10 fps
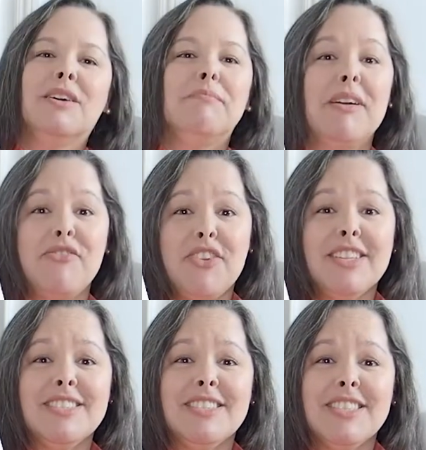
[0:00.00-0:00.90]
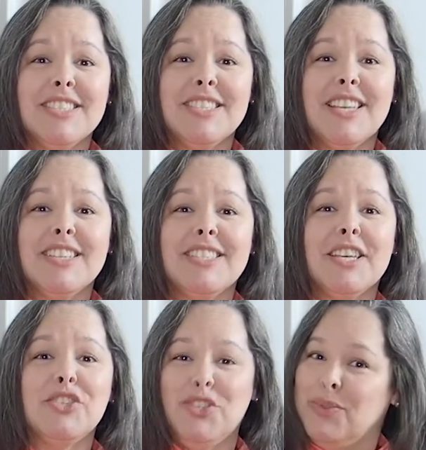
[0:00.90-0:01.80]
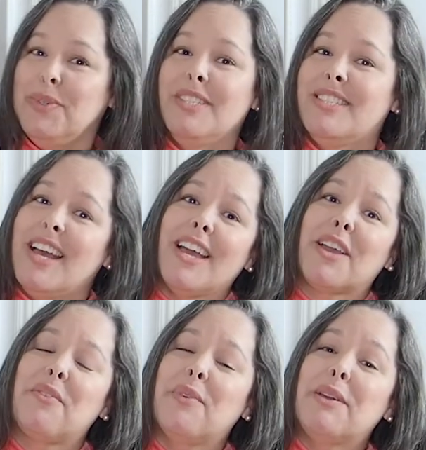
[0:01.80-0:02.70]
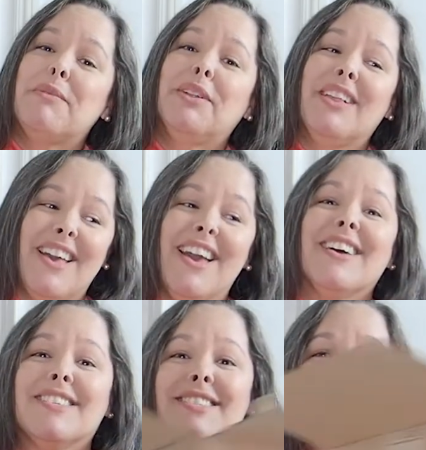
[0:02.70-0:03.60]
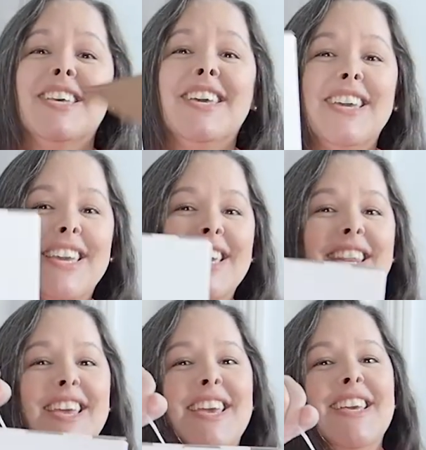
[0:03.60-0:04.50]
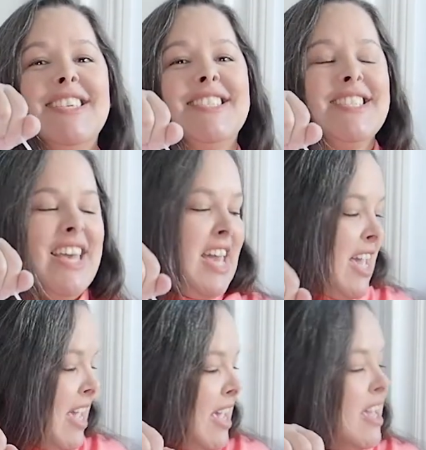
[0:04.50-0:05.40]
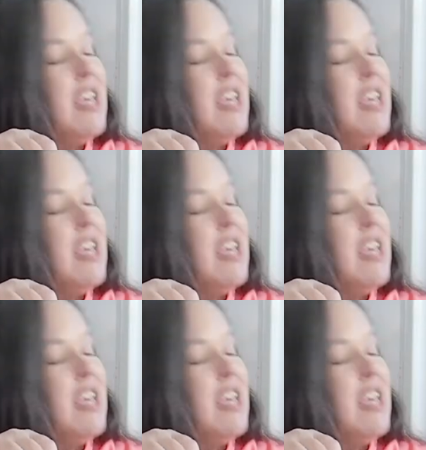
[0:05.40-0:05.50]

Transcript: My friends, this is a Tech Weebill S. It is a